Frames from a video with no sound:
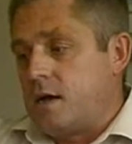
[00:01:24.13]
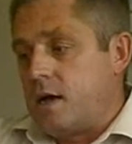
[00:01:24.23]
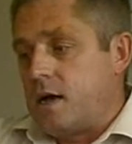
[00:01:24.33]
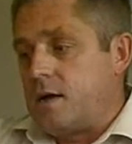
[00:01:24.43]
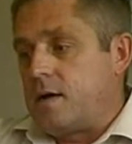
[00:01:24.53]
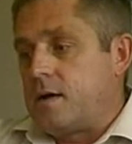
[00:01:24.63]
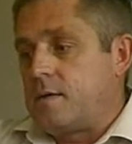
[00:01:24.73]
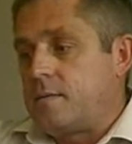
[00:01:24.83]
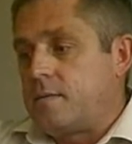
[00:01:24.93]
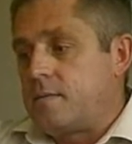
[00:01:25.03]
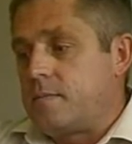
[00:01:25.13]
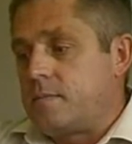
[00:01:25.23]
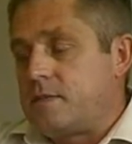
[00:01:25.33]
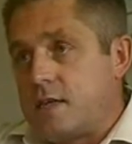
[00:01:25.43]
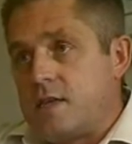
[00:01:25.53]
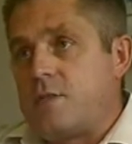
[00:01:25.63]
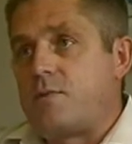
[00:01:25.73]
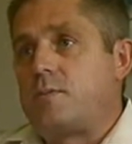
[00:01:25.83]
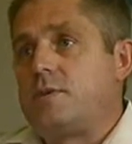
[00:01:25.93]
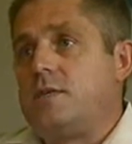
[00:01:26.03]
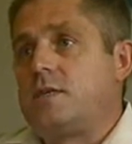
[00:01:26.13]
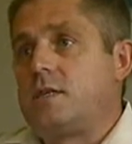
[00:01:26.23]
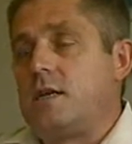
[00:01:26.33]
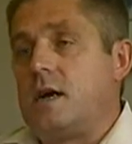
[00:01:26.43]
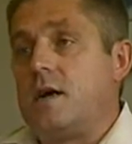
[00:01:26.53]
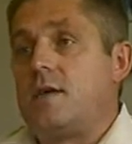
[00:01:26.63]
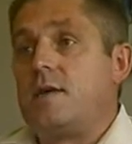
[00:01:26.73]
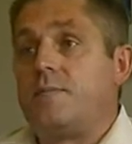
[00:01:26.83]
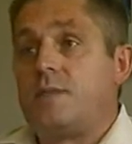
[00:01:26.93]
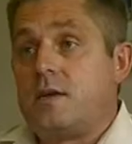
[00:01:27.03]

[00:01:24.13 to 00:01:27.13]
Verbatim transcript: uh, selling their properties and either